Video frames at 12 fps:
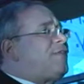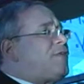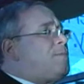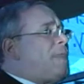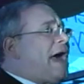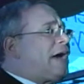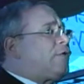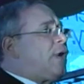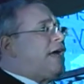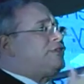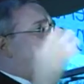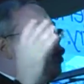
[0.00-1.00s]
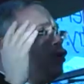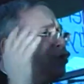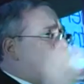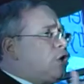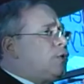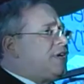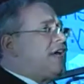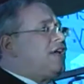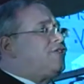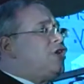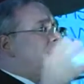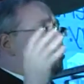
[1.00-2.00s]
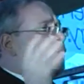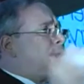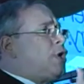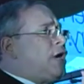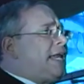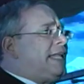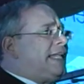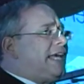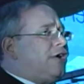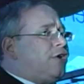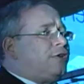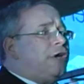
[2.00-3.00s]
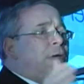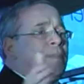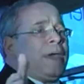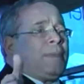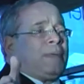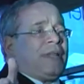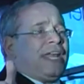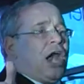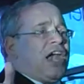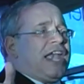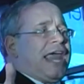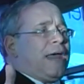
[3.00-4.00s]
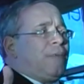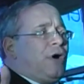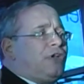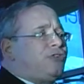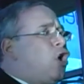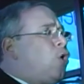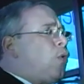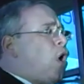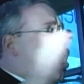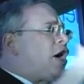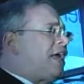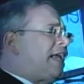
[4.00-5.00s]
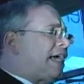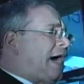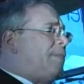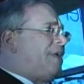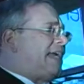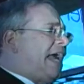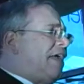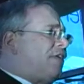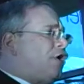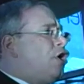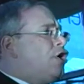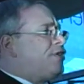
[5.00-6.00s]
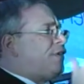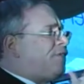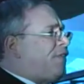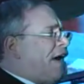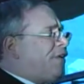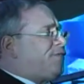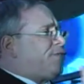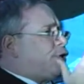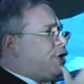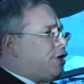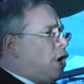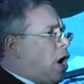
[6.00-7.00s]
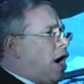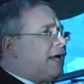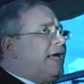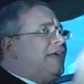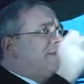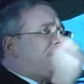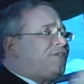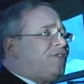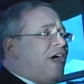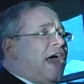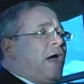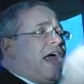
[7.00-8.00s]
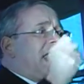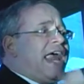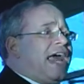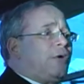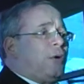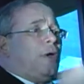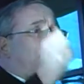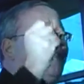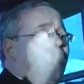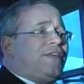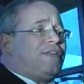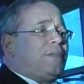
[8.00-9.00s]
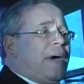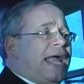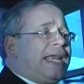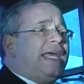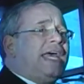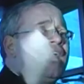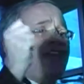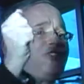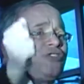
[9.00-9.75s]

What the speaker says: different backgrounds, unions, community leaders, people in our neighborhoods, we're all going to come together to fight for New York that's fair and equitable for everybody. It